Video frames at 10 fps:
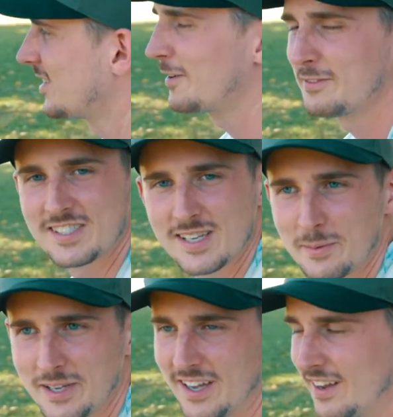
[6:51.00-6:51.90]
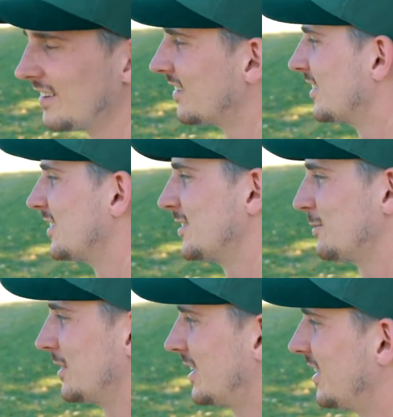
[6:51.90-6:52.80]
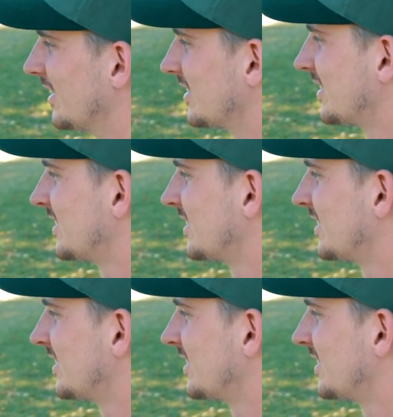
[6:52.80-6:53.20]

not even summer yet. This is ridiculous.